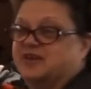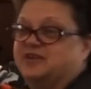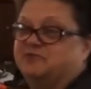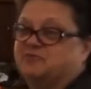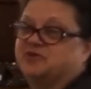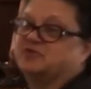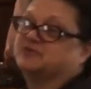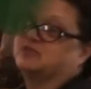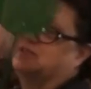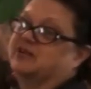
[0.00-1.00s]
I need one of
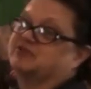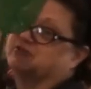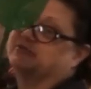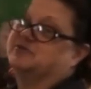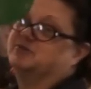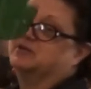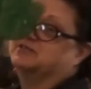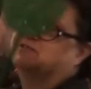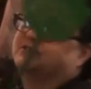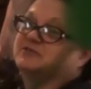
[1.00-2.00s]
those electrical
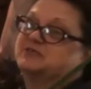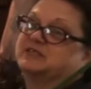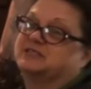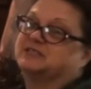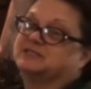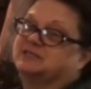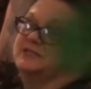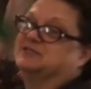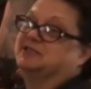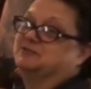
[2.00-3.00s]
ones. So. Uh, no,
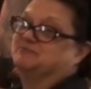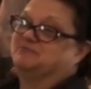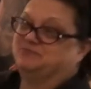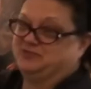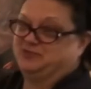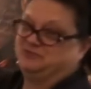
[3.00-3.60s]
you do not.